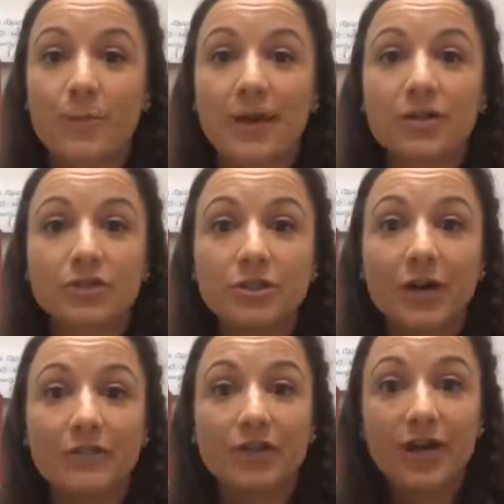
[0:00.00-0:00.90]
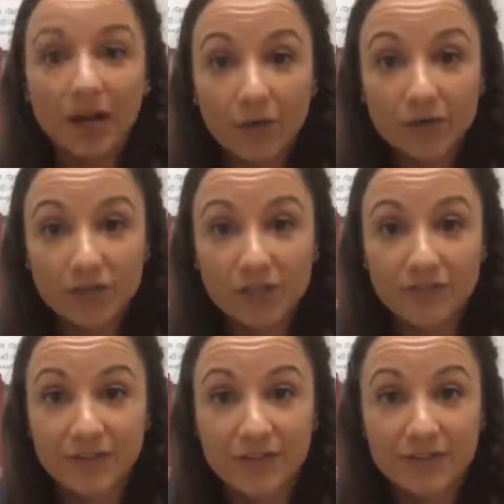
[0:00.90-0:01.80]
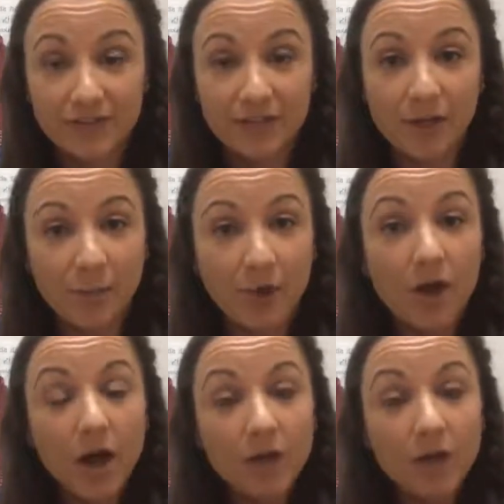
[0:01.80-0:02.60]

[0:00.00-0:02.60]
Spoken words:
making sure you have your health certificates available.